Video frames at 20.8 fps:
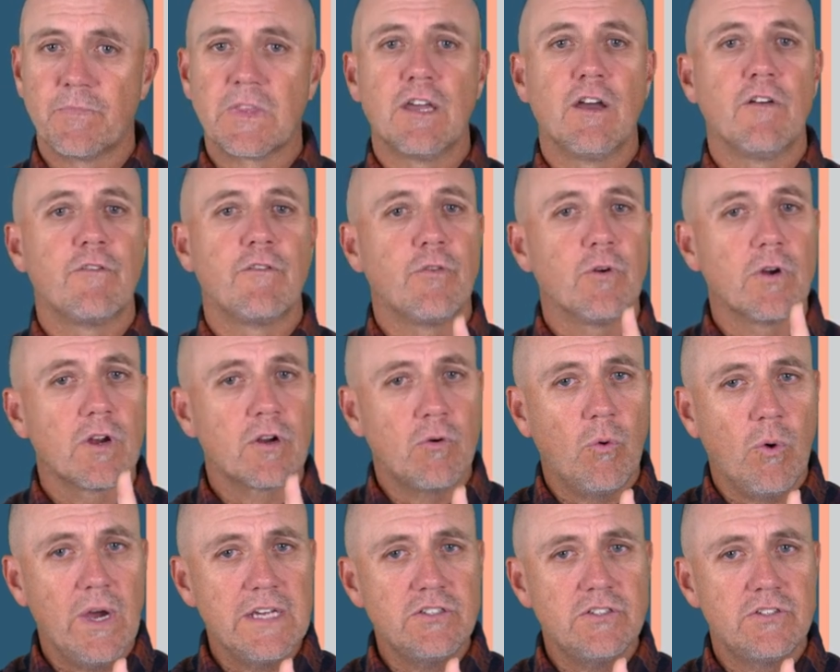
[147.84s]
For a
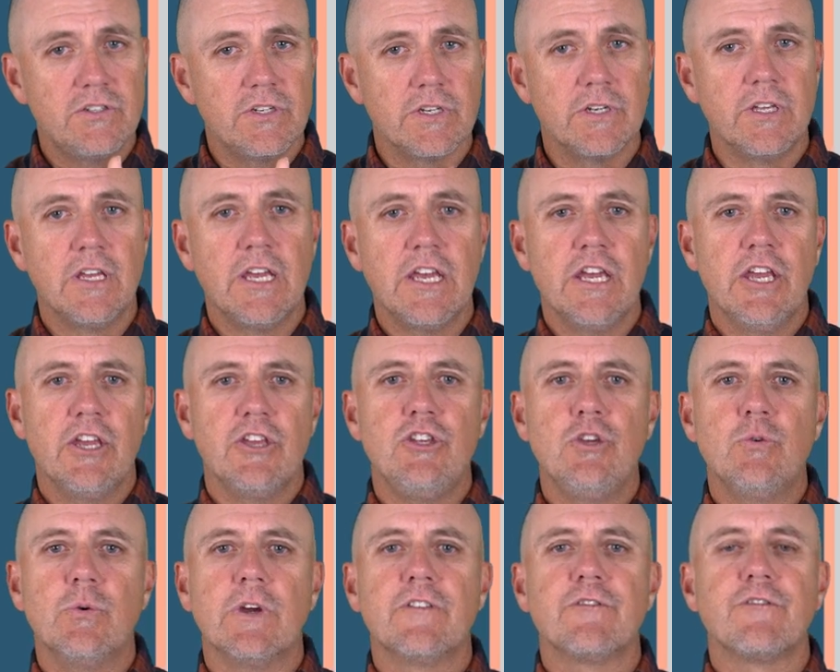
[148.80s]
question,
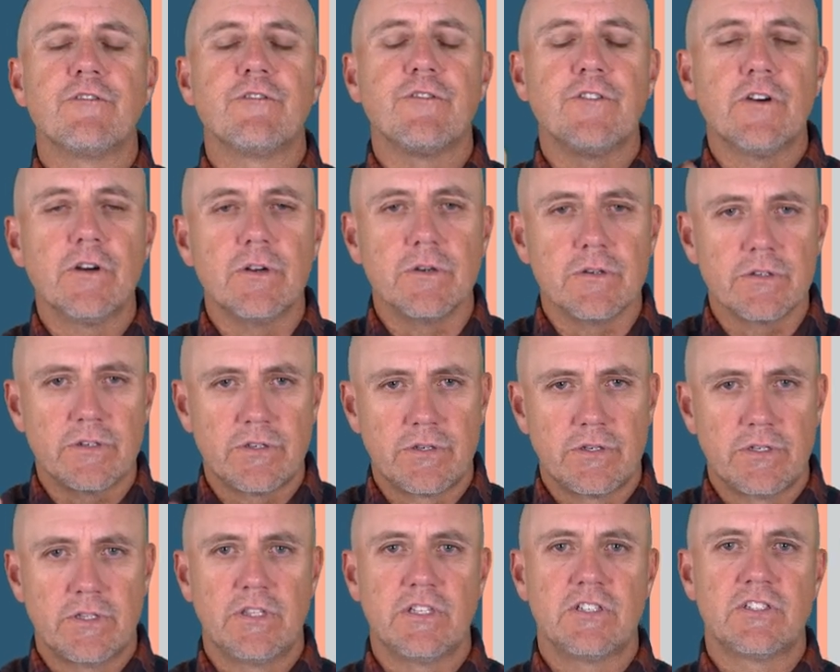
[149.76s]
you invert
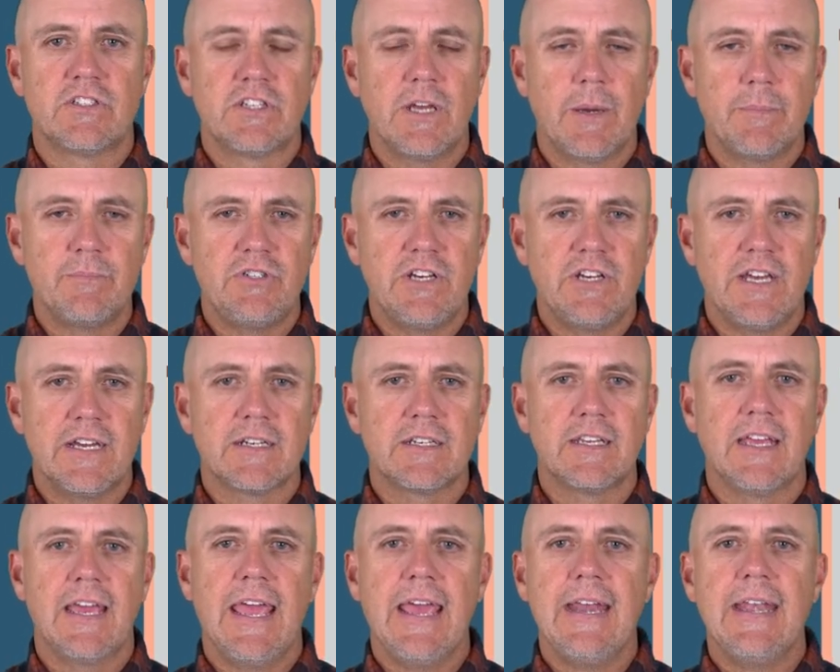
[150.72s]
the subject
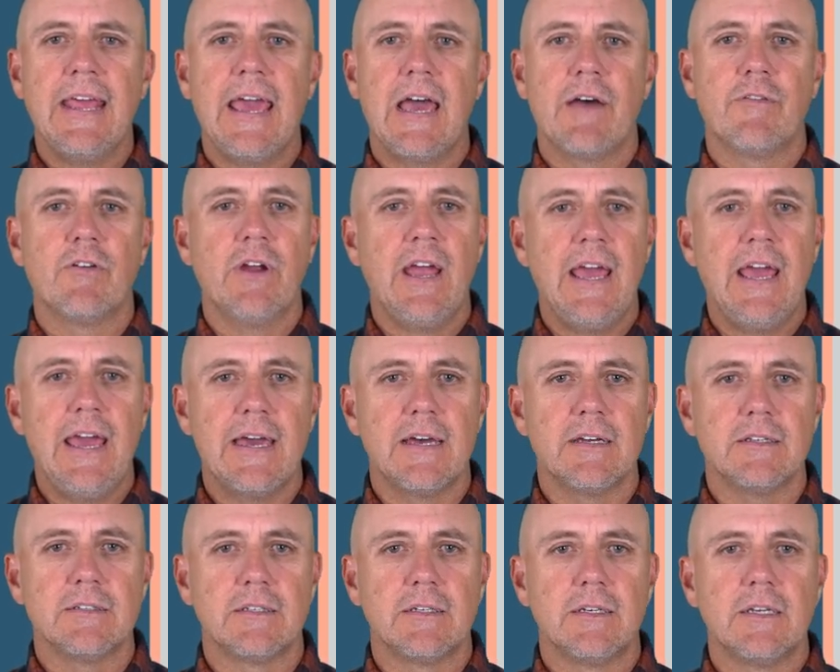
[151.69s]
and have or
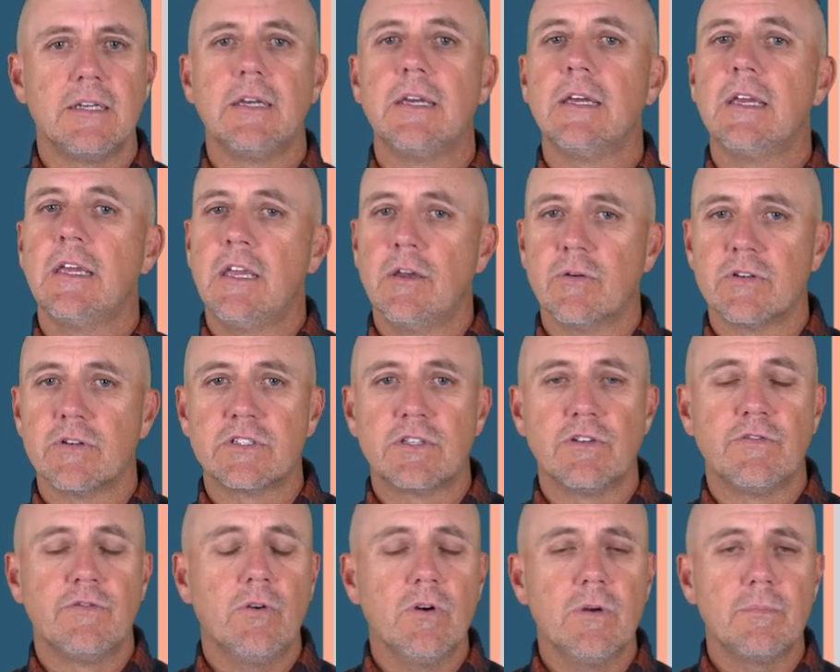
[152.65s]
has. Here is the
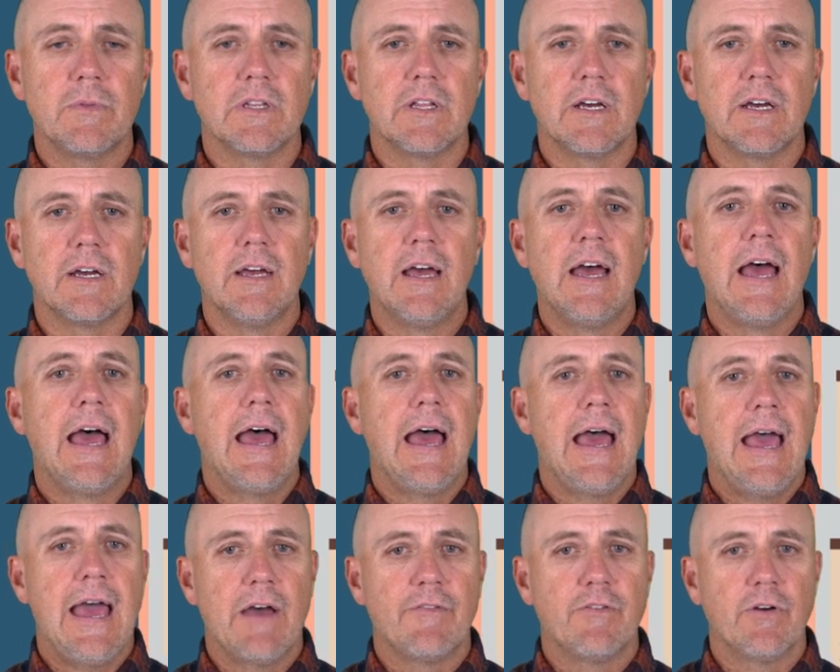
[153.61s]
formula.
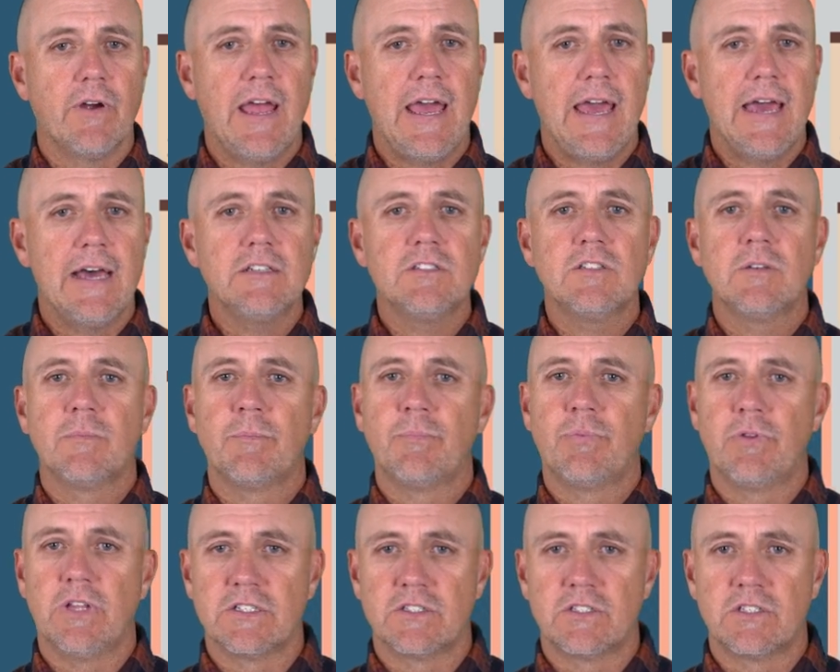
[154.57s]
Have or has
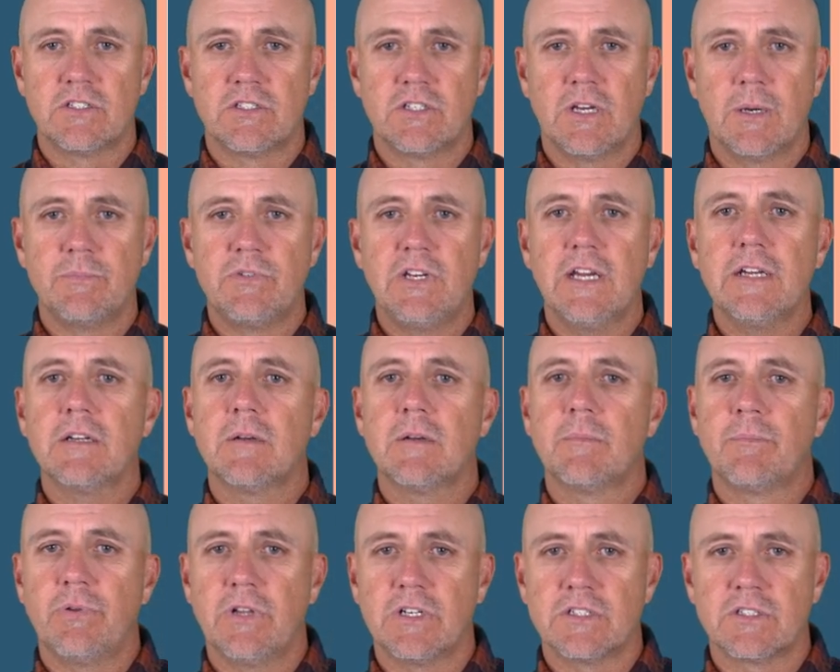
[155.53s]
plus the subject
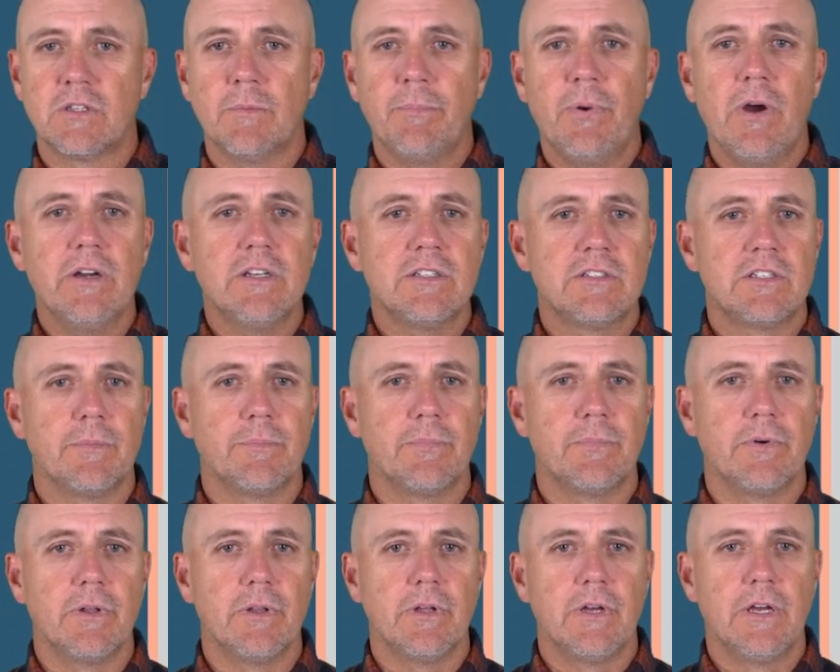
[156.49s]
plus the
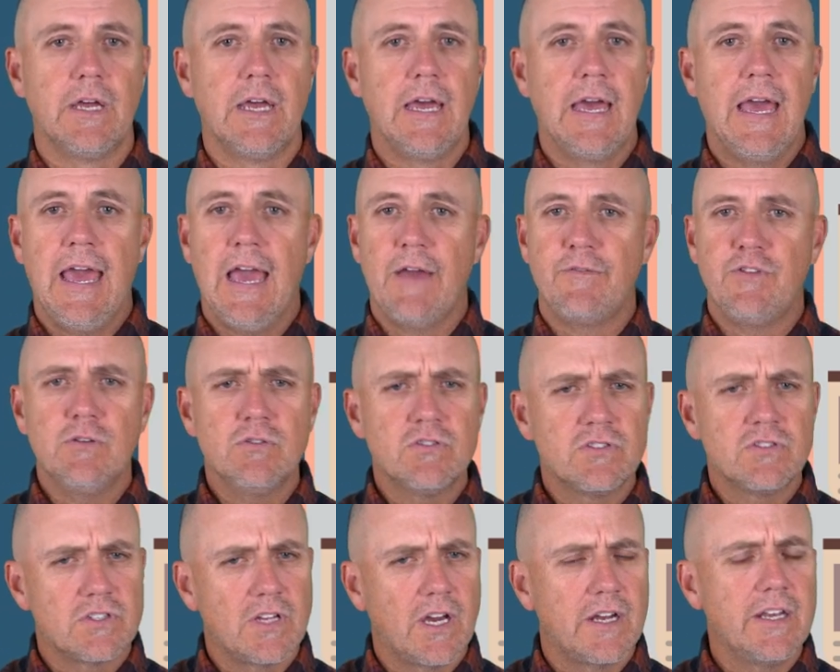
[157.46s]
participle. Have you
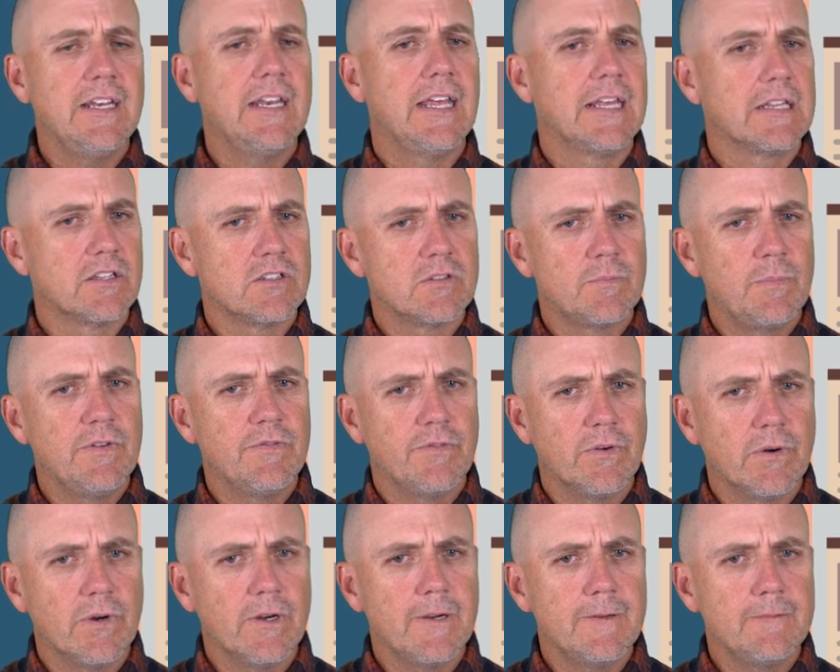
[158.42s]
studied English
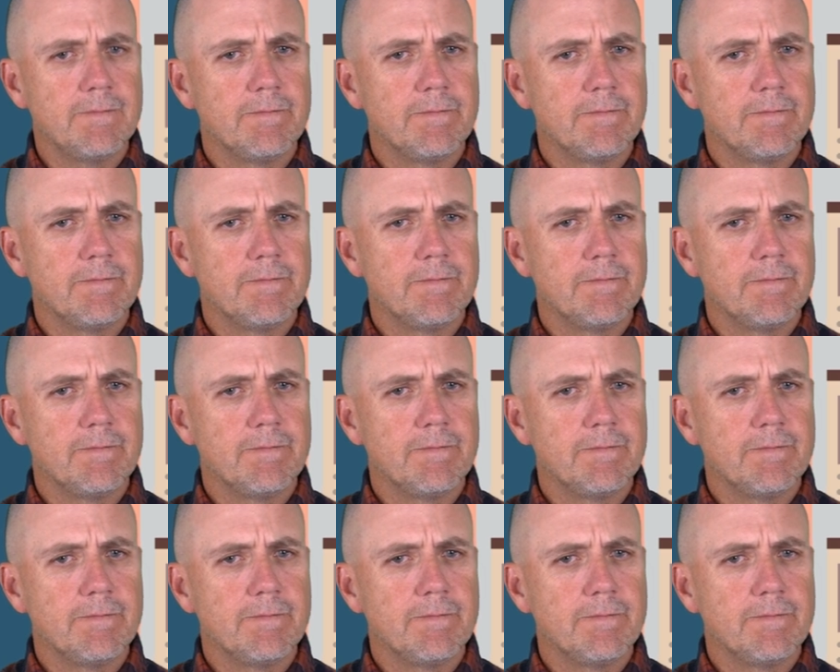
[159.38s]
before?